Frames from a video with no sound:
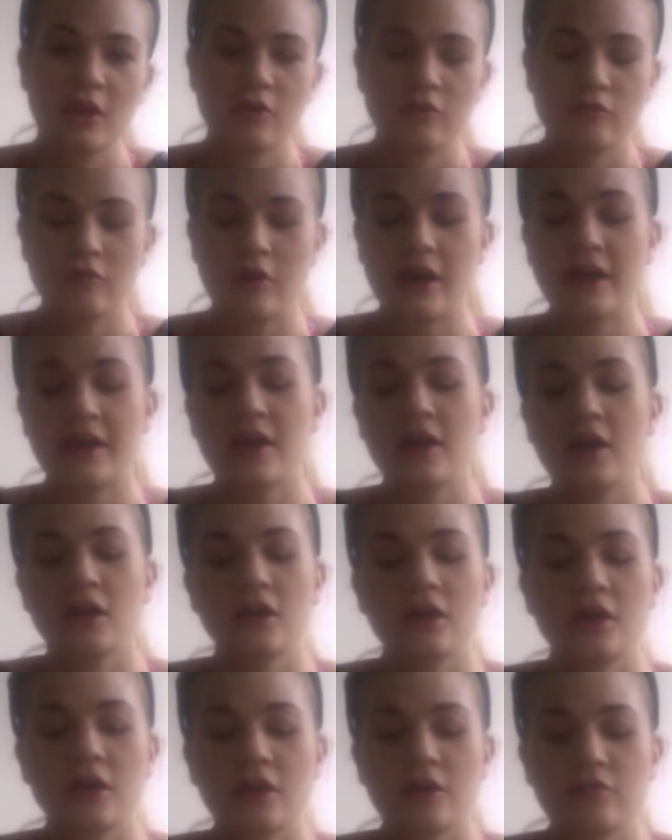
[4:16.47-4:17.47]
Right,
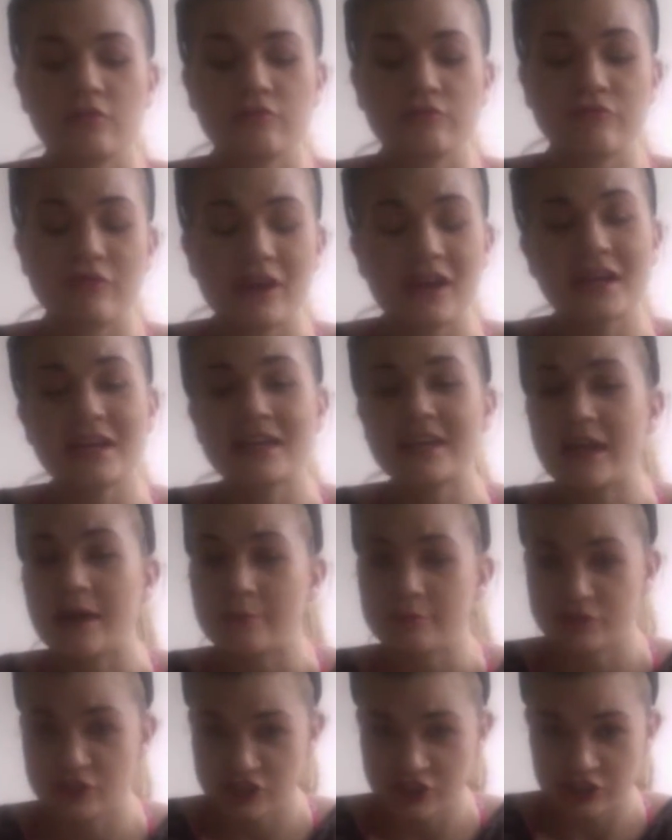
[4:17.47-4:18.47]
really
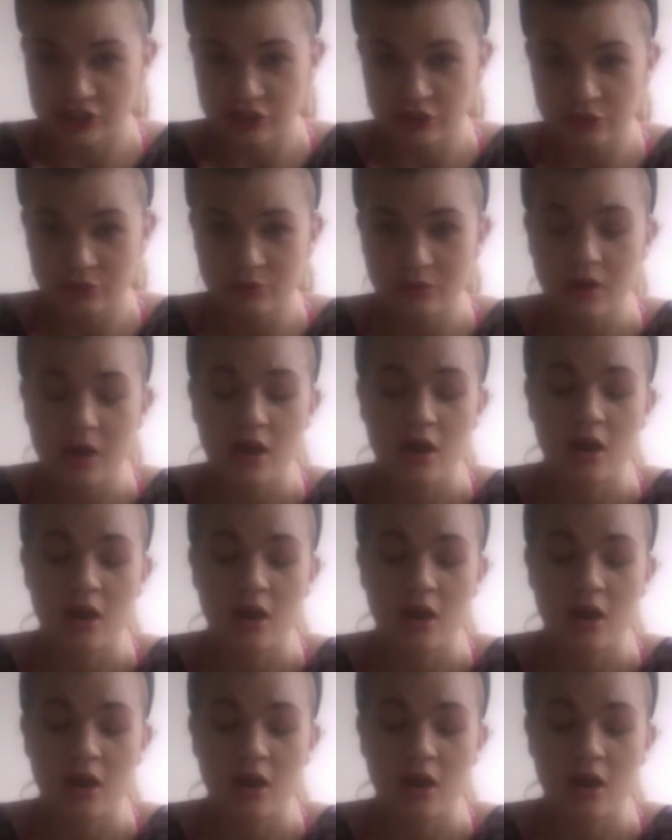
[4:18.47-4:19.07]
up to you.